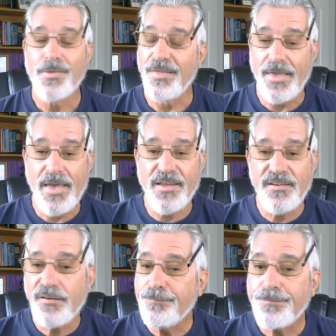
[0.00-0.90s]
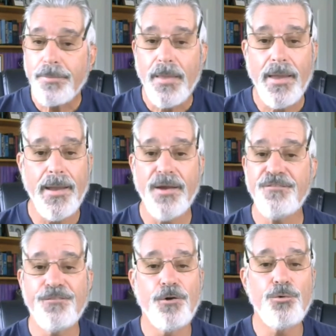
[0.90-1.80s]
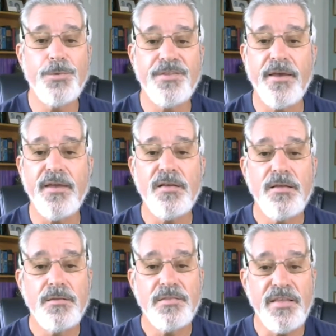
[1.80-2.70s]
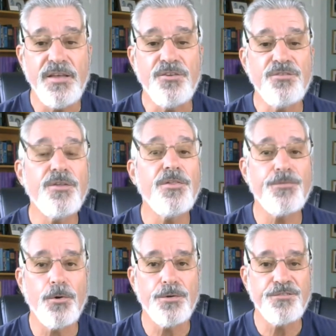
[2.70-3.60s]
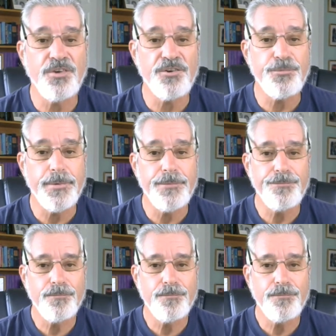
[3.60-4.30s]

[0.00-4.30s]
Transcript: In the end, every road we take leads to the throne of judgment.